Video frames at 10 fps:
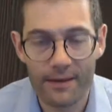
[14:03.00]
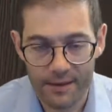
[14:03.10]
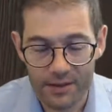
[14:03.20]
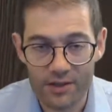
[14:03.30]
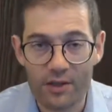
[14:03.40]

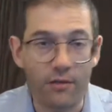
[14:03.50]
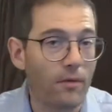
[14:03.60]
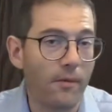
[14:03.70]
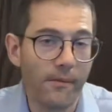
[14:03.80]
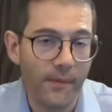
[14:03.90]
So
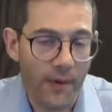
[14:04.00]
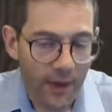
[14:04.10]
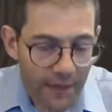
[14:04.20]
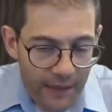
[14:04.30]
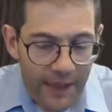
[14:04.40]
I
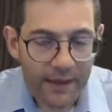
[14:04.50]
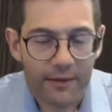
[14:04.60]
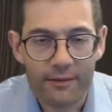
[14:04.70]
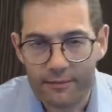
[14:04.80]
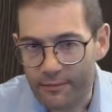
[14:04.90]
think,
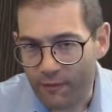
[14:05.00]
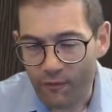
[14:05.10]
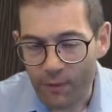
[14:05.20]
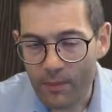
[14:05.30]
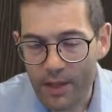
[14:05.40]

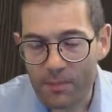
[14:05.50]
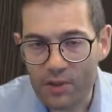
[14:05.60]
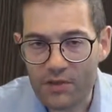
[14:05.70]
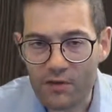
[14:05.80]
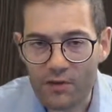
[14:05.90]
from my
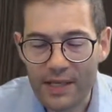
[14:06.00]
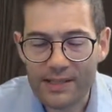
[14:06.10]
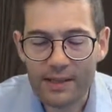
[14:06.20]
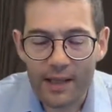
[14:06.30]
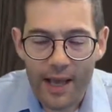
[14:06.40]
point of view,
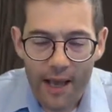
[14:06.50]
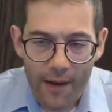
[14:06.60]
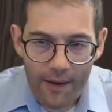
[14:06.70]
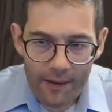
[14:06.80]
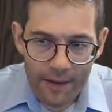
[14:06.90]
that's
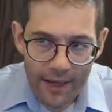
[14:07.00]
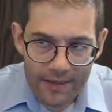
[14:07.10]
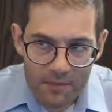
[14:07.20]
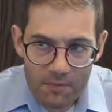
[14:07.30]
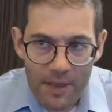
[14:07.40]

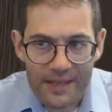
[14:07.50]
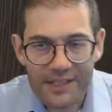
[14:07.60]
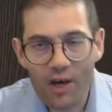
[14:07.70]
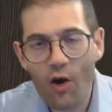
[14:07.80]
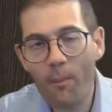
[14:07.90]
as
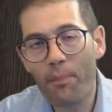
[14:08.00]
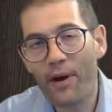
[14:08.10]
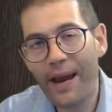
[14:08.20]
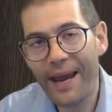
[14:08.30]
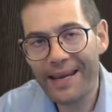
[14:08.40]

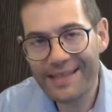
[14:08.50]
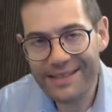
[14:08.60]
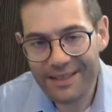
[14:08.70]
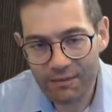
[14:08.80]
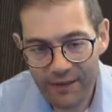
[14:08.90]

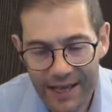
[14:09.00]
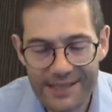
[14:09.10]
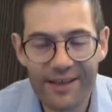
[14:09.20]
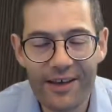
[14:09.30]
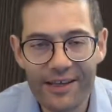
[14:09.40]
comprehensive
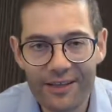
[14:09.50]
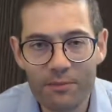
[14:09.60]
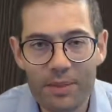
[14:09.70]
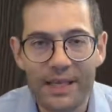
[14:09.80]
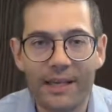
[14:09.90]
as I can
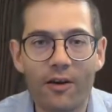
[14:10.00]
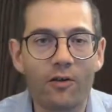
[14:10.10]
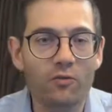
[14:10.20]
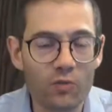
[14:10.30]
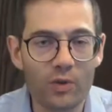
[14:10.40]
be
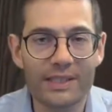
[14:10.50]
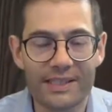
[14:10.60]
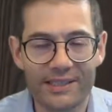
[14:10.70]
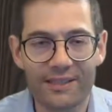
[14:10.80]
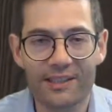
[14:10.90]
on one
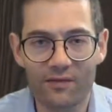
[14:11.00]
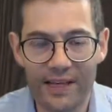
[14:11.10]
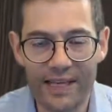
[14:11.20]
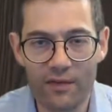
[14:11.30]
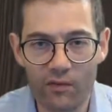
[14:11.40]
side of
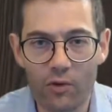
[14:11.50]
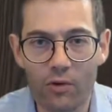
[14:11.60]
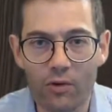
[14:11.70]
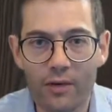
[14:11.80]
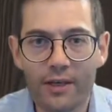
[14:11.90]
A4,